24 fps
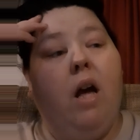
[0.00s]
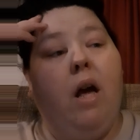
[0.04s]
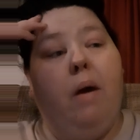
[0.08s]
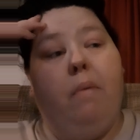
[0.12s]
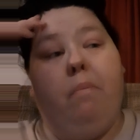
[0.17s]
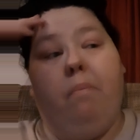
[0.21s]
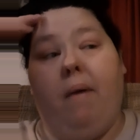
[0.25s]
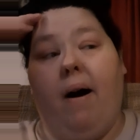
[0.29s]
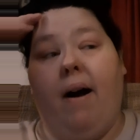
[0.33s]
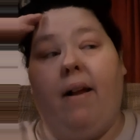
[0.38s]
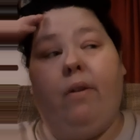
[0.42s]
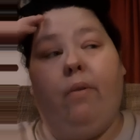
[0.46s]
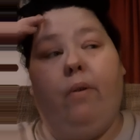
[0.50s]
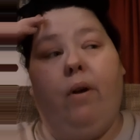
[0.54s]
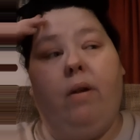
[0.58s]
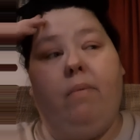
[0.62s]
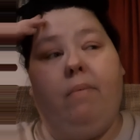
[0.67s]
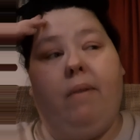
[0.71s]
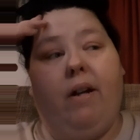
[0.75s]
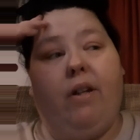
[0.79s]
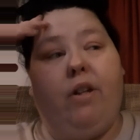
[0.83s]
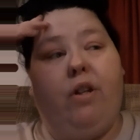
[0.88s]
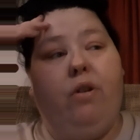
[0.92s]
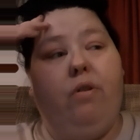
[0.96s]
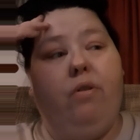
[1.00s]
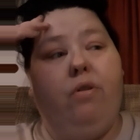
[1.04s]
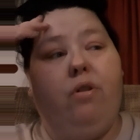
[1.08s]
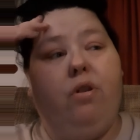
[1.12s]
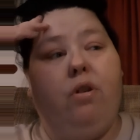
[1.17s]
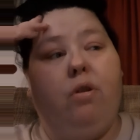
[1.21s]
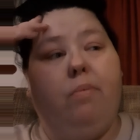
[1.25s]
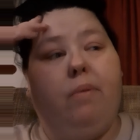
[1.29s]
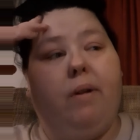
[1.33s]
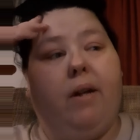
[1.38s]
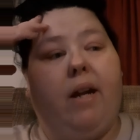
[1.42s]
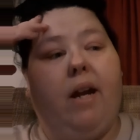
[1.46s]
by the way, my
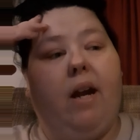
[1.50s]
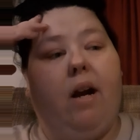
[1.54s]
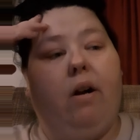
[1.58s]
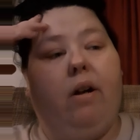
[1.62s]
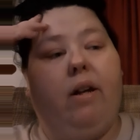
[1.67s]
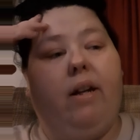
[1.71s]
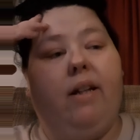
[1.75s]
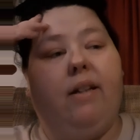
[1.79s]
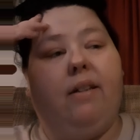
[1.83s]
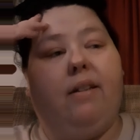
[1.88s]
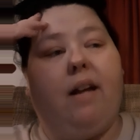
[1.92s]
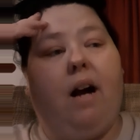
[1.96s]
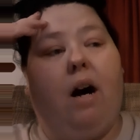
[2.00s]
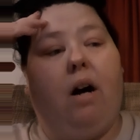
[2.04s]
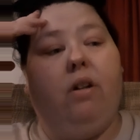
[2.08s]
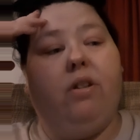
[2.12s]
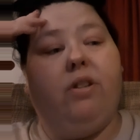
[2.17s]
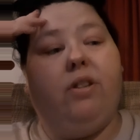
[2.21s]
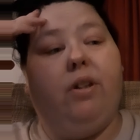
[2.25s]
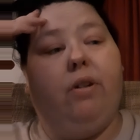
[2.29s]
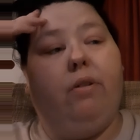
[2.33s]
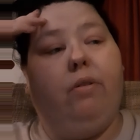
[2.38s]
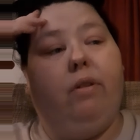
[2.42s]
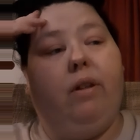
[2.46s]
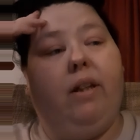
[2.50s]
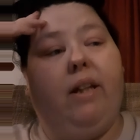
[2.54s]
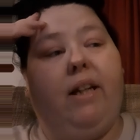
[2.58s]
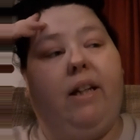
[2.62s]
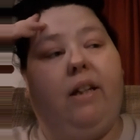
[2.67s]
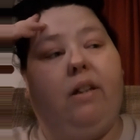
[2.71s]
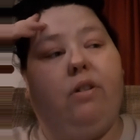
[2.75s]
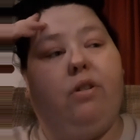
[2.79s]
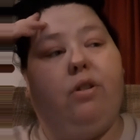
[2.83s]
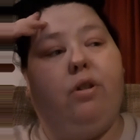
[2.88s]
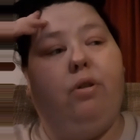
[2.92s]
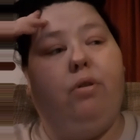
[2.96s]
YouTube account is also
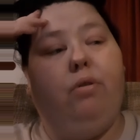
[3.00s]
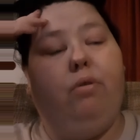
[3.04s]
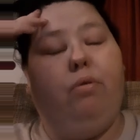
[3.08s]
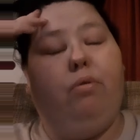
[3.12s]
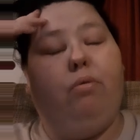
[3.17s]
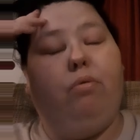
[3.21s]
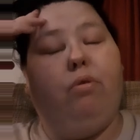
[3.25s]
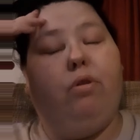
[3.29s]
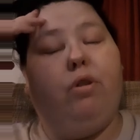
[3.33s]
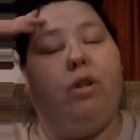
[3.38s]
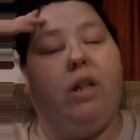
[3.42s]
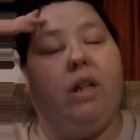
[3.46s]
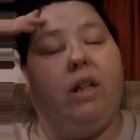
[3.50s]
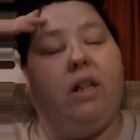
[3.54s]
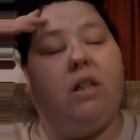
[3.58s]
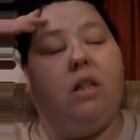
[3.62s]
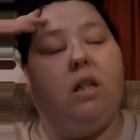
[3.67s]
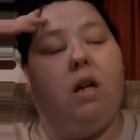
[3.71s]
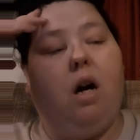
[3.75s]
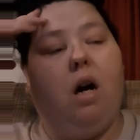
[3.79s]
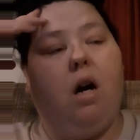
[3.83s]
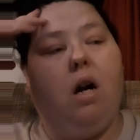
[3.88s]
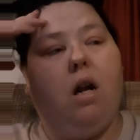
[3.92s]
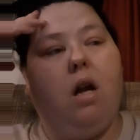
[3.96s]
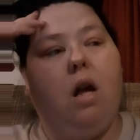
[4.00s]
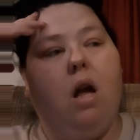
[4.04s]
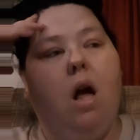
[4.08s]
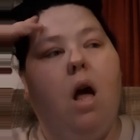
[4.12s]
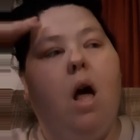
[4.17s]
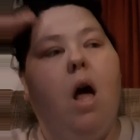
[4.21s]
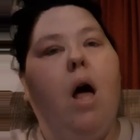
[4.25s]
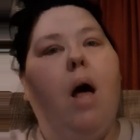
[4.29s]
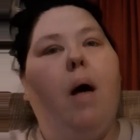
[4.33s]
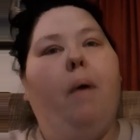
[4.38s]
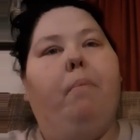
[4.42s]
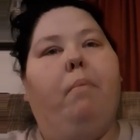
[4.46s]
linked to TikTok.
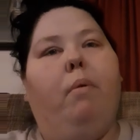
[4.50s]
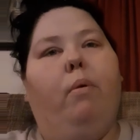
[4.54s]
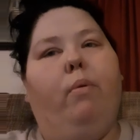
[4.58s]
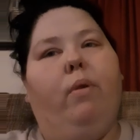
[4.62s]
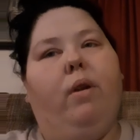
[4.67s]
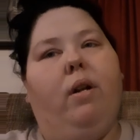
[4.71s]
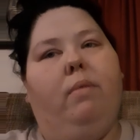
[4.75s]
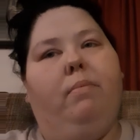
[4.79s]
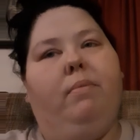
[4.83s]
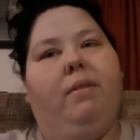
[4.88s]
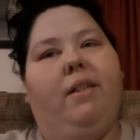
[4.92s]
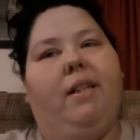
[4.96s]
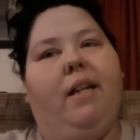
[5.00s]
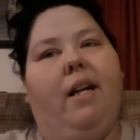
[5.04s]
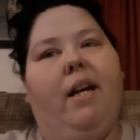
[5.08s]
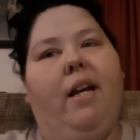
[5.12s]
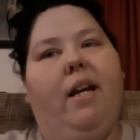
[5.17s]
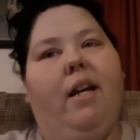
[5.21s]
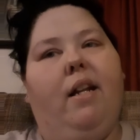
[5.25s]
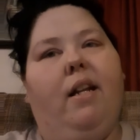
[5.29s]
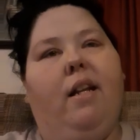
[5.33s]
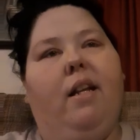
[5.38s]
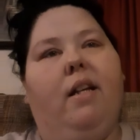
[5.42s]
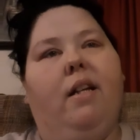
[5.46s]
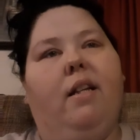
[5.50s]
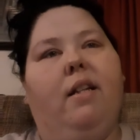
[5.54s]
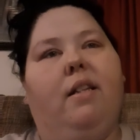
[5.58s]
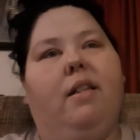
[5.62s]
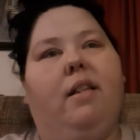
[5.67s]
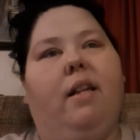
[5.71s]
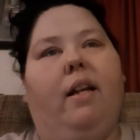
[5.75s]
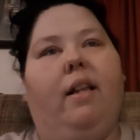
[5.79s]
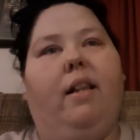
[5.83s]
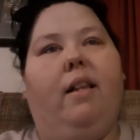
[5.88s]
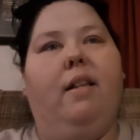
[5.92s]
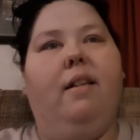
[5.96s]
But what I'm saying is,
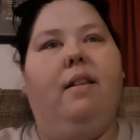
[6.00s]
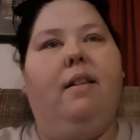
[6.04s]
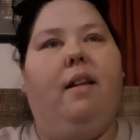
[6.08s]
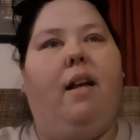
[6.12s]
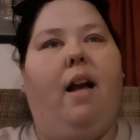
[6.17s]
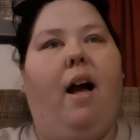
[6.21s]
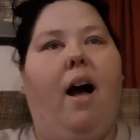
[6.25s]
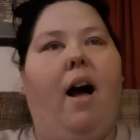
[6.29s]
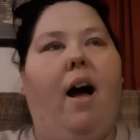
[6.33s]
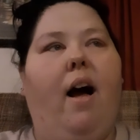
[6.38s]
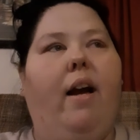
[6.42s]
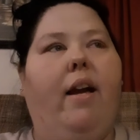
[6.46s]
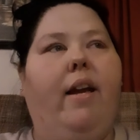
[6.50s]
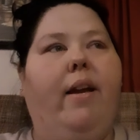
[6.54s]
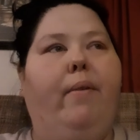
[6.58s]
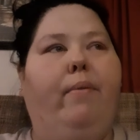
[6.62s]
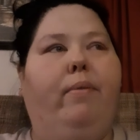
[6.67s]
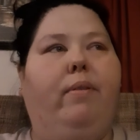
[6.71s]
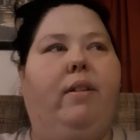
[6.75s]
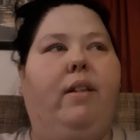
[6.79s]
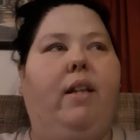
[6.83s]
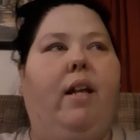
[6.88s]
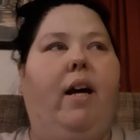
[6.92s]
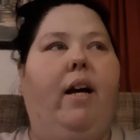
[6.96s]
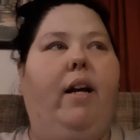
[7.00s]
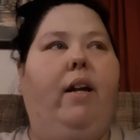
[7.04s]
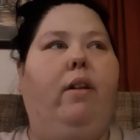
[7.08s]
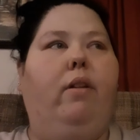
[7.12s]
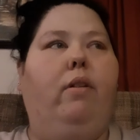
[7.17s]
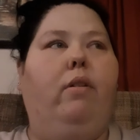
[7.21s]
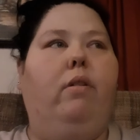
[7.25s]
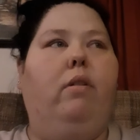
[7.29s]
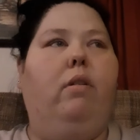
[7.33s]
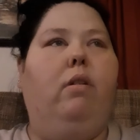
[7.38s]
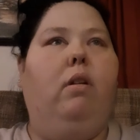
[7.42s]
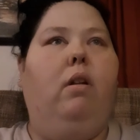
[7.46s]
like, this guy, he was, like,
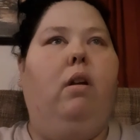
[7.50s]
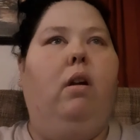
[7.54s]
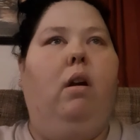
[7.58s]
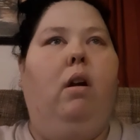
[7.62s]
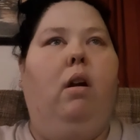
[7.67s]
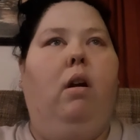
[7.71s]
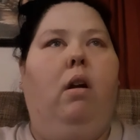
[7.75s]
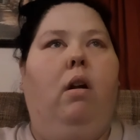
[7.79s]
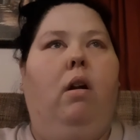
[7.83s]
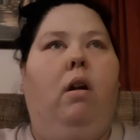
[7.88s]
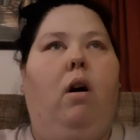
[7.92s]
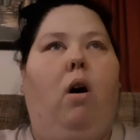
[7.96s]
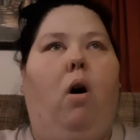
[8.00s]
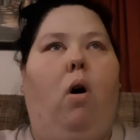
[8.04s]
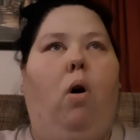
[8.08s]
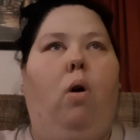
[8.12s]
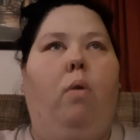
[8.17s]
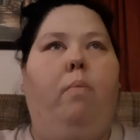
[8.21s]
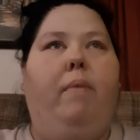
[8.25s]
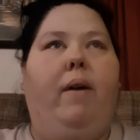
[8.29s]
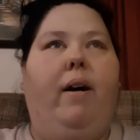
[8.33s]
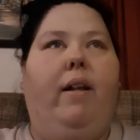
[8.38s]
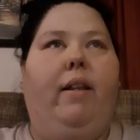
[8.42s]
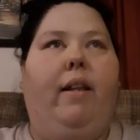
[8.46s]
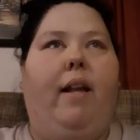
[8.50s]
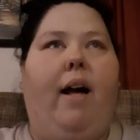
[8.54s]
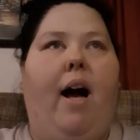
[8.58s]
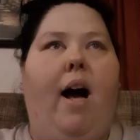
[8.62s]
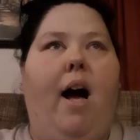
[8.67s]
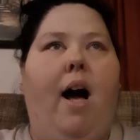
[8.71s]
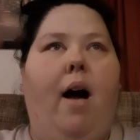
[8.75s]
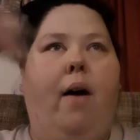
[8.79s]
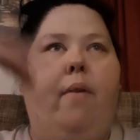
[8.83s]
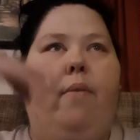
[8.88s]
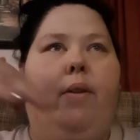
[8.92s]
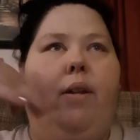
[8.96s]
on my
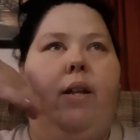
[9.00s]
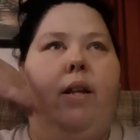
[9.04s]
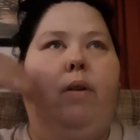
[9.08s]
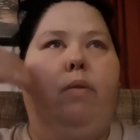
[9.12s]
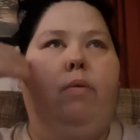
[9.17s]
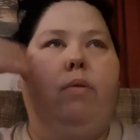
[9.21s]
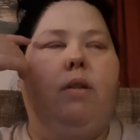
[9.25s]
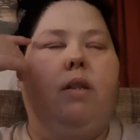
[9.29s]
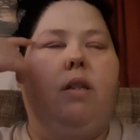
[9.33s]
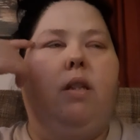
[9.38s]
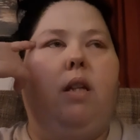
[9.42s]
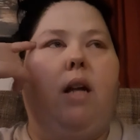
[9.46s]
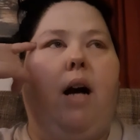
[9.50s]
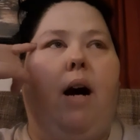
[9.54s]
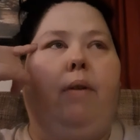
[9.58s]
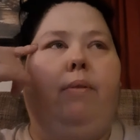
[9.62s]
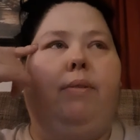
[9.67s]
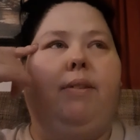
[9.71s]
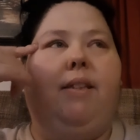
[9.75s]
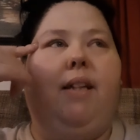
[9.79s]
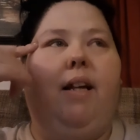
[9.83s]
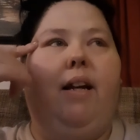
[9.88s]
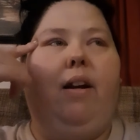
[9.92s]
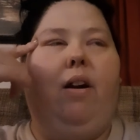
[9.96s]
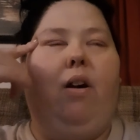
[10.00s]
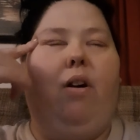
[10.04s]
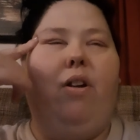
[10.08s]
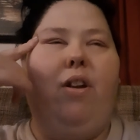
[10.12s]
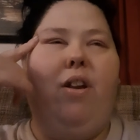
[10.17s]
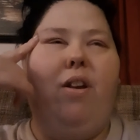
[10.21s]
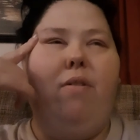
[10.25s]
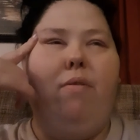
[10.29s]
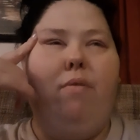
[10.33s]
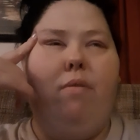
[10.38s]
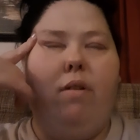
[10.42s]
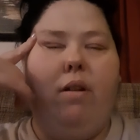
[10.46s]
live, and I was like, are
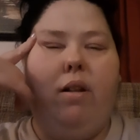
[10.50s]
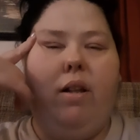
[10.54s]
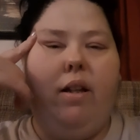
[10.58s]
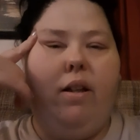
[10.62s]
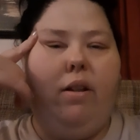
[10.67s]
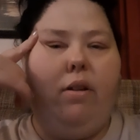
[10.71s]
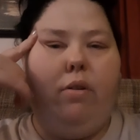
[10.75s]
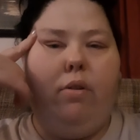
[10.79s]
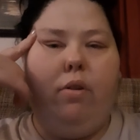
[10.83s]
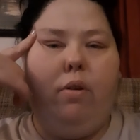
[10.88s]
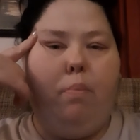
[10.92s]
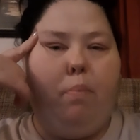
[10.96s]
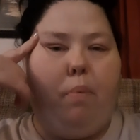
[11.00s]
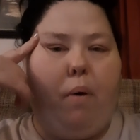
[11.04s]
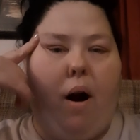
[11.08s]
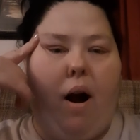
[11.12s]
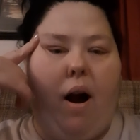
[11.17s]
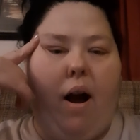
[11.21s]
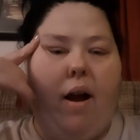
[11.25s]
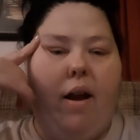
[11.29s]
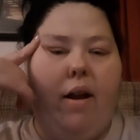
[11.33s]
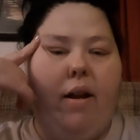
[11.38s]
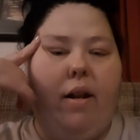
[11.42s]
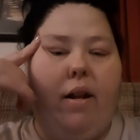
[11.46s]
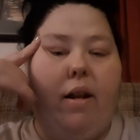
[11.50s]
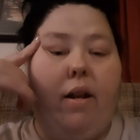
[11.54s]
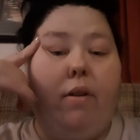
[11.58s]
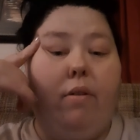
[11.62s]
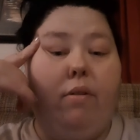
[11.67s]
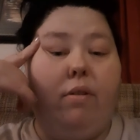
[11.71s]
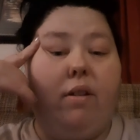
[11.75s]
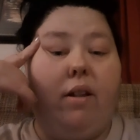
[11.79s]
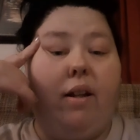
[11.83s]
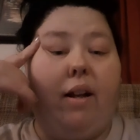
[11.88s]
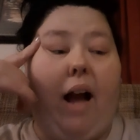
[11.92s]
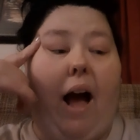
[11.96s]
you really Luke Bryan? And he
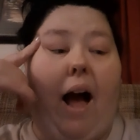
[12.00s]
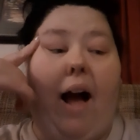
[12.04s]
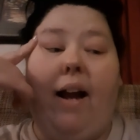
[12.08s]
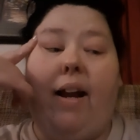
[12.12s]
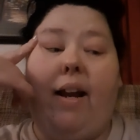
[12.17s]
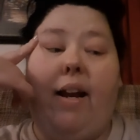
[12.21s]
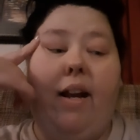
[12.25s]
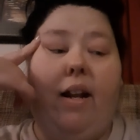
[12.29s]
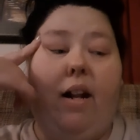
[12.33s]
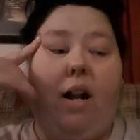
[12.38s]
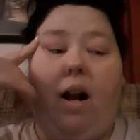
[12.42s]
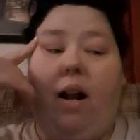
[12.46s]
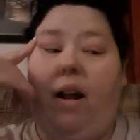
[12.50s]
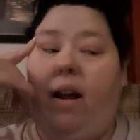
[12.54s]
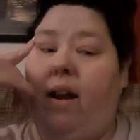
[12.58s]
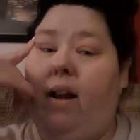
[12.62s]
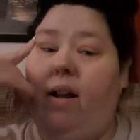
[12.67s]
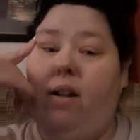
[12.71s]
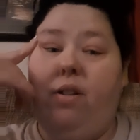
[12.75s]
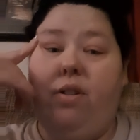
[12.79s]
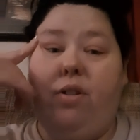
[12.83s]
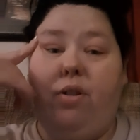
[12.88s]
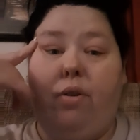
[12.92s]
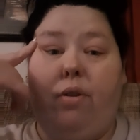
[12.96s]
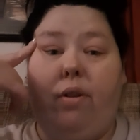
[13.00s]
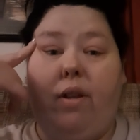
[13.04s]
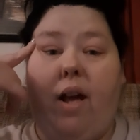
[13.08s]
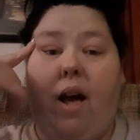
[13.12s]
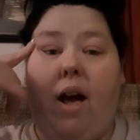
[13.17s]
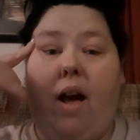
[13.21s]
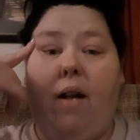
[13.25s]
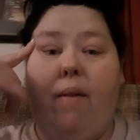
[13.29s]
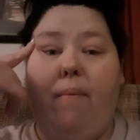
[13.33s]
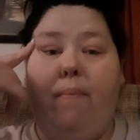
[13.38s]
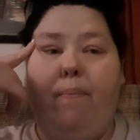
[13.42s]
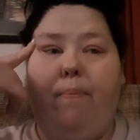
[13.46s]
was like, I cannot answer that.